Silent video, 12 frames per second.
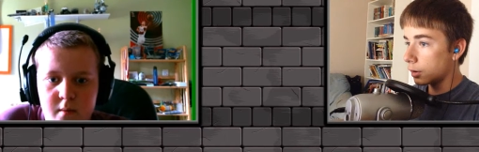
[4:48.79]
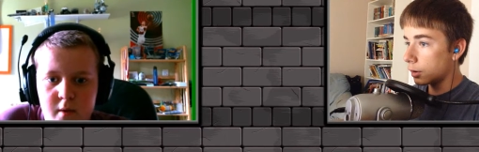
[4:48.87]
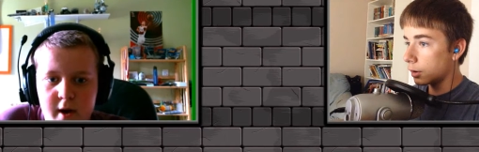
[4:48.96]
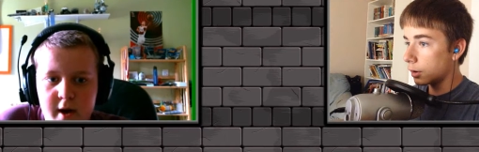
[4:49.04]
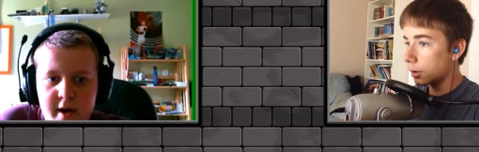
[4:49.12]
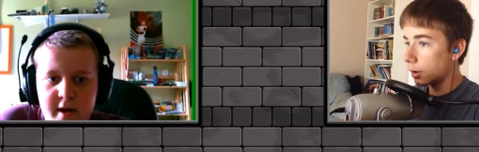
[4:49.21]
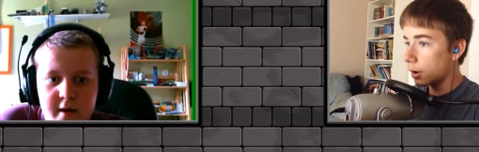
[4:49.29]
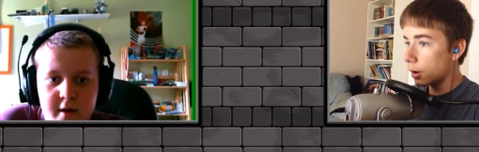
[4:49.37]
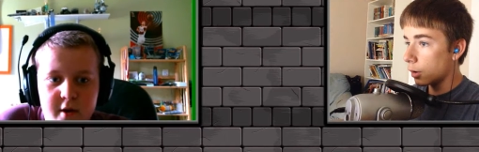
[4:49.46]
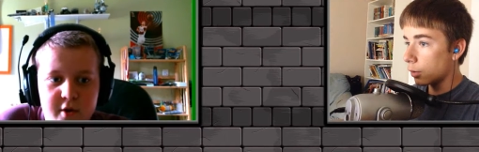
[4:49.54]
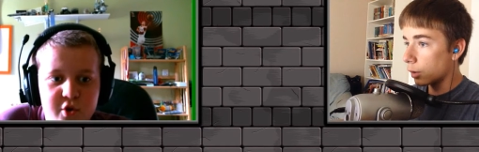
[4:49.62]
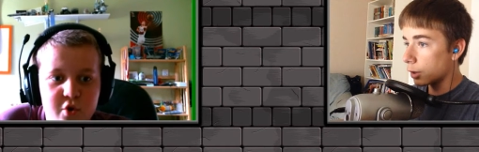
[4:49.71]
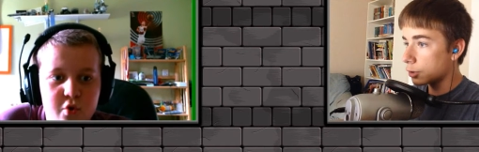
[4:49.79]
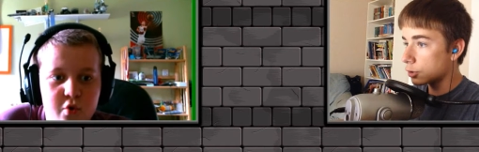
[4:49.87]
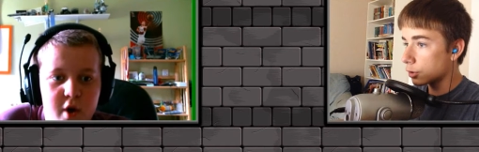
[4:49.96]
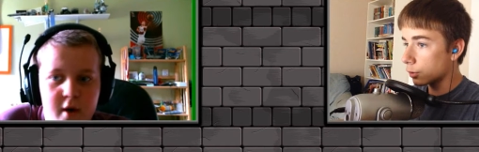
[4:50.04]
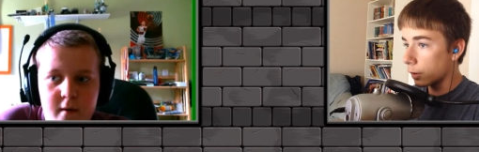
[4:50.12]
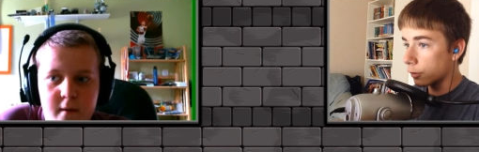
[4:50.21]
Speaker 1: What? running Dude.
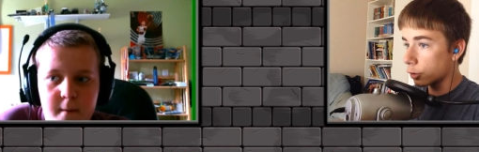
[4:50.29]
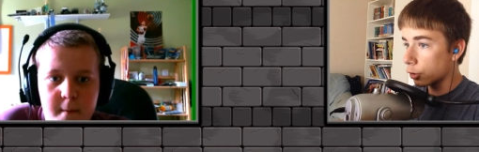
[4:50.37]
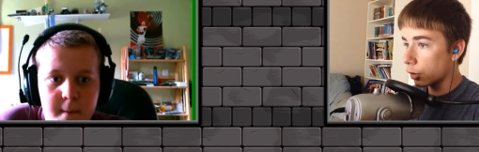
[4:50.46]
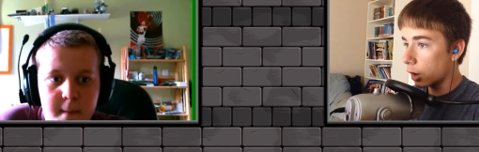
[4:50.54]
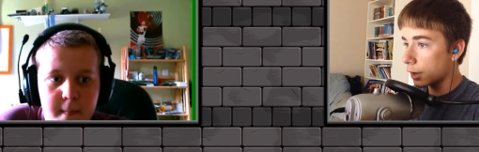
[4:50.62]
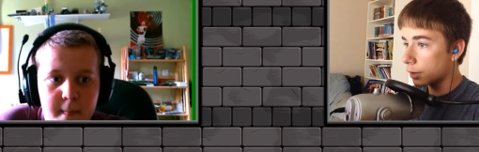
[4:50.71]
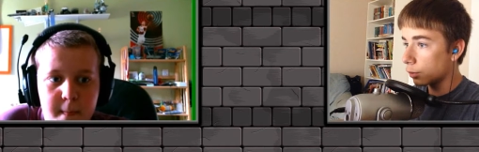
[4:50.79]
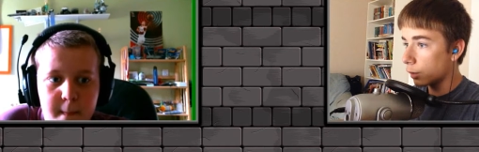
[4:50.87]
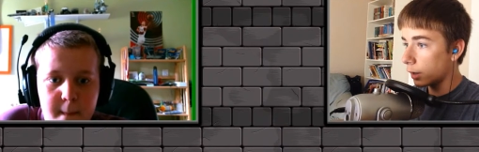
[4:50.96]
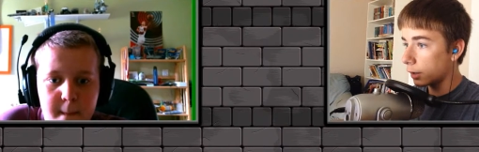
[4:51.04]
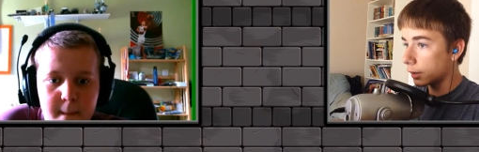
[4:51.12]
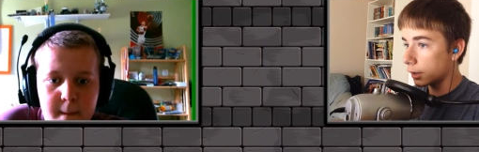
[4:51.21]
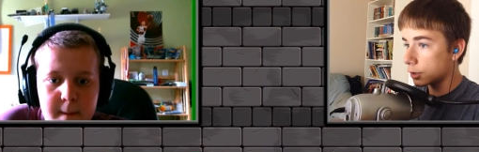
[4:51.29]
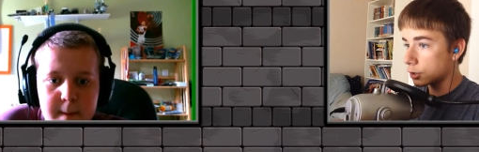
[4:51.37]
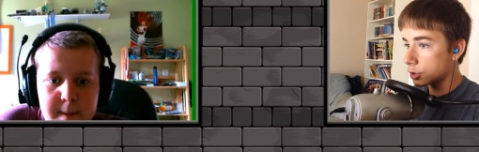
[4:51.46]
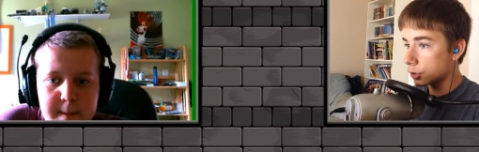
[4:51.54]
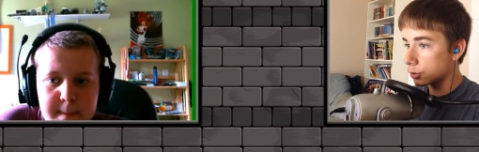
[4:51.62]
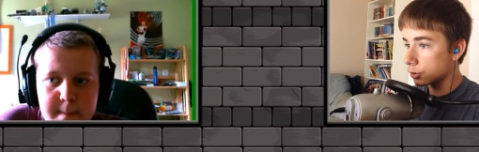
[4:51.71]
to the
Speaker 2: river, crying and wailing that his
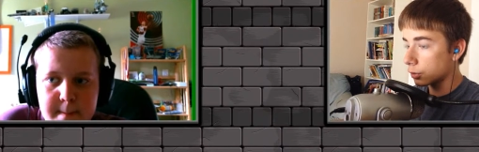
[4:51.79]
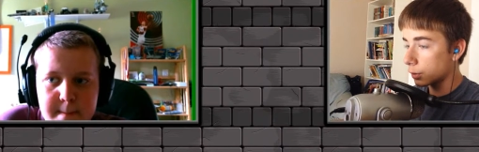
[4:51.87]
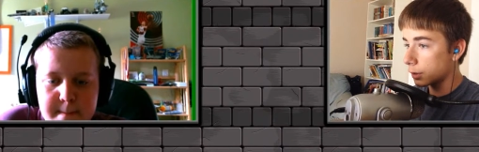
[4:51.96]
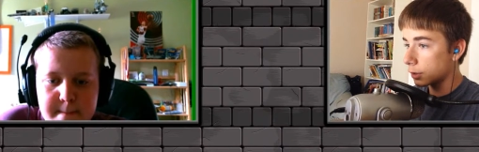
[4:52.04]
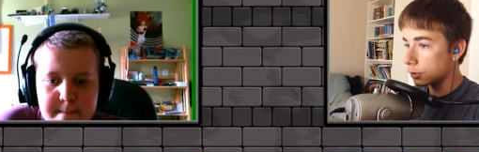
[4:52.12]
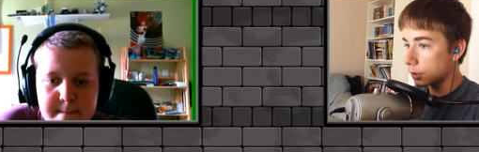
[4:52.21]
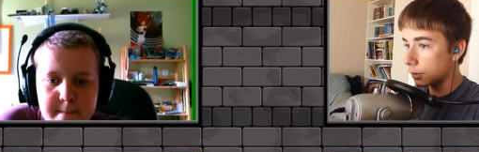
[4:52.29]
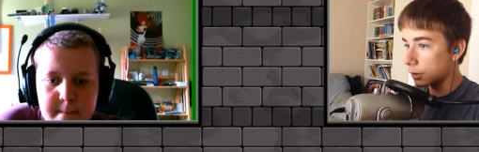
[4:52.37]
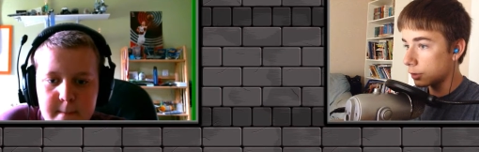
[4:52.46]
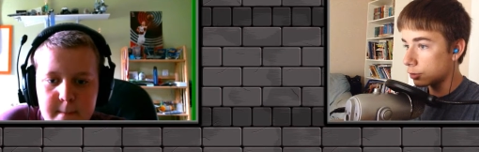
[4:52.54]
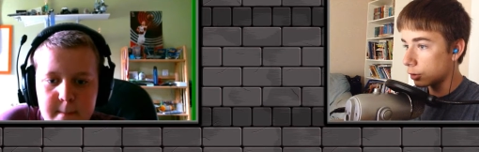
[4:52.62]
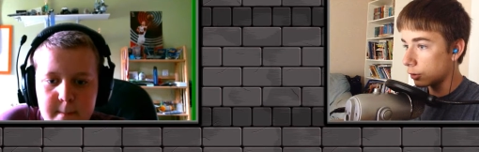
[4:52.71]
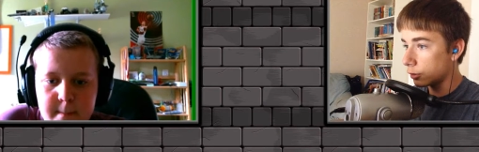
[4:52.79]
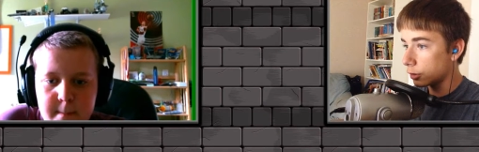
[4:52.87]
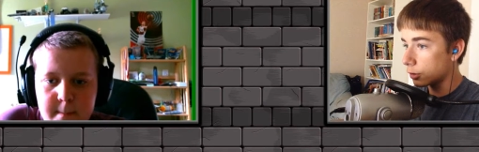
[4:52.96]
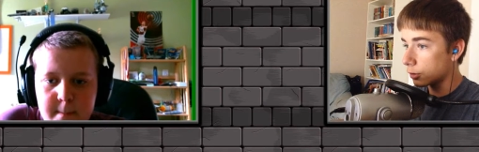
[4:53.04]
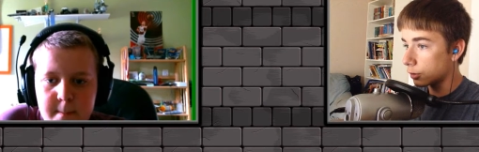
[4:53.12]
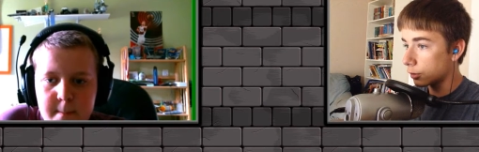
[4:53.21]
children were being drowned. He drove
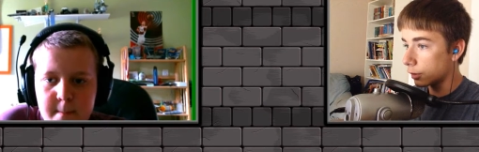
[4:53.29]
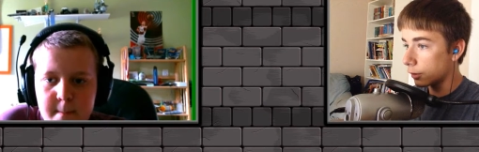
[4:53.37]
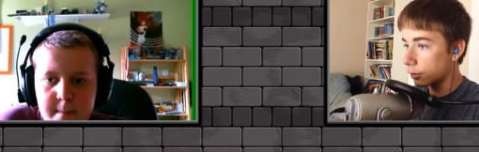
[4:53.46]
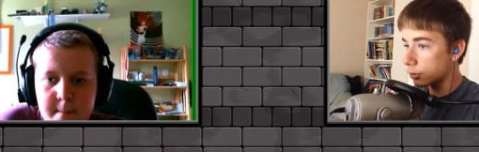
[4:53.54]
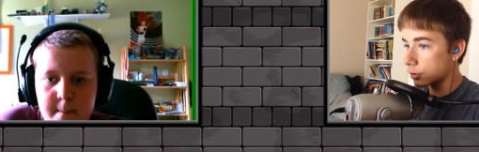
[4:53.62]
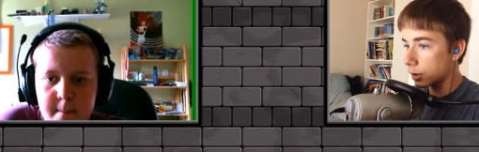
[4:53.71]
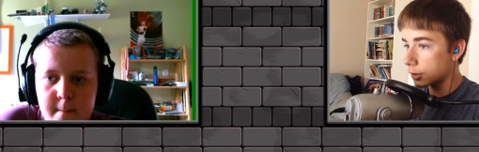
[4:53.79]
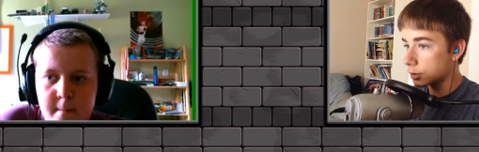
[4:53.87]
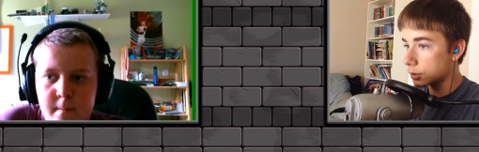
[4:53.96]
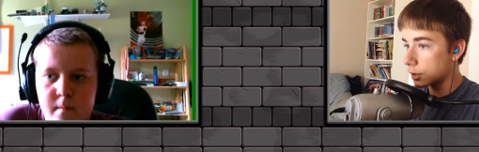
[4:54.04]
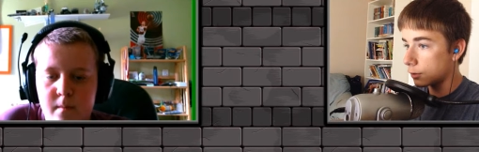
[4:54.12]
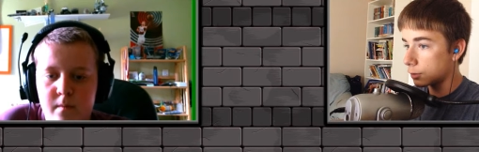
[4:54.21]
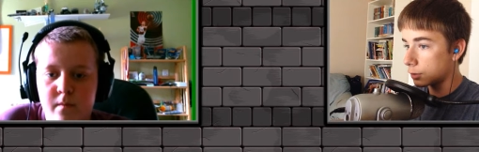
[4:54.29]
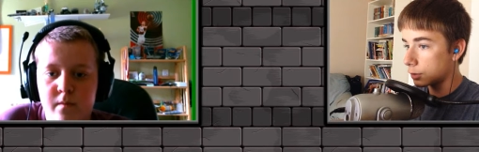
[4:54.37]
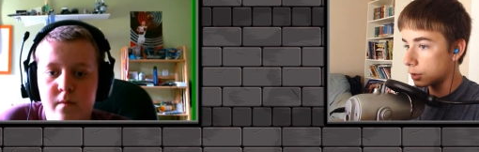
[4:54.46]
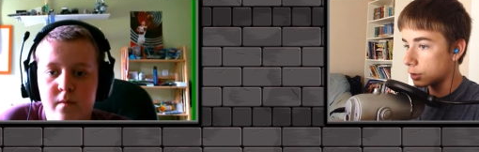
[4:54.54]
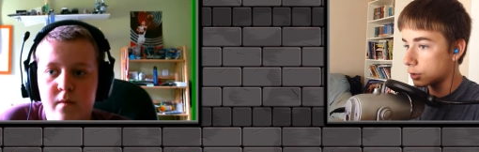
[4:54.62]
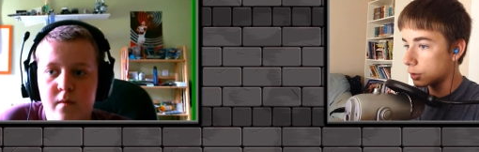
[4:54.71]
into the river trying to save his
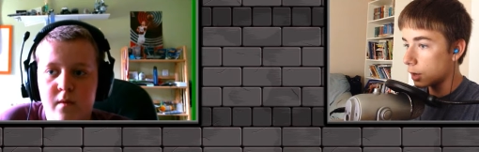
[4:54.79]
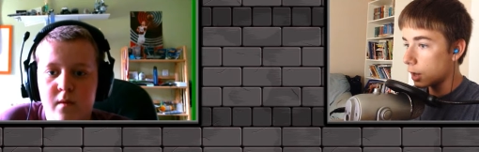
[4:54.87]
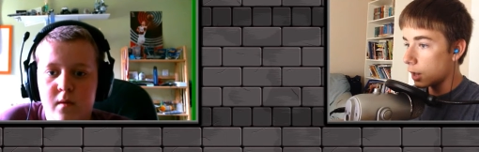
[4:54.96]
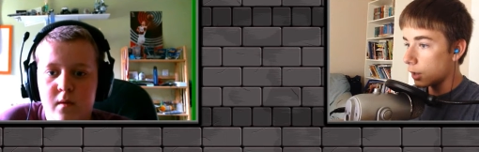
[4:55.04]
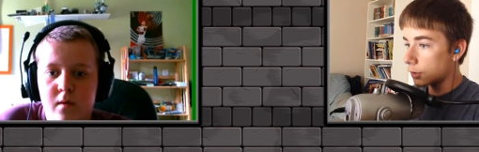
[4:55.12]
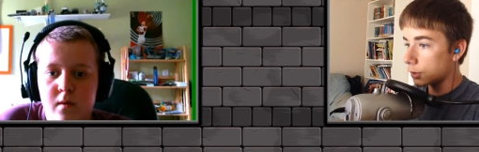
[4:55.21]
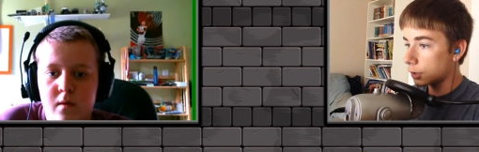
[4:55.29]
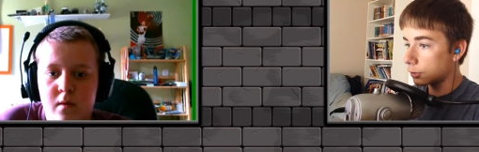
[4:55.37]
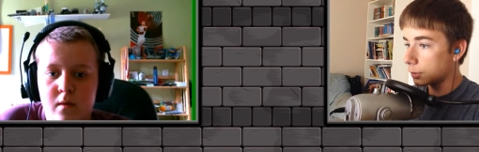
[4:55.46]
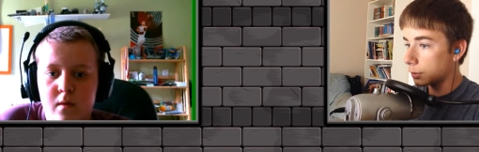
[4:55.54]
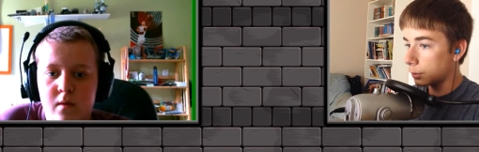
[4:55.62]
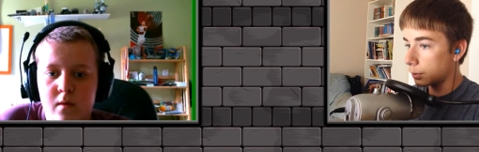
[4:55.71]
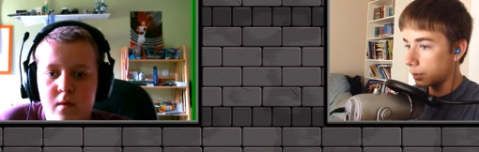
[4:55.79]
possessions. The townspeople,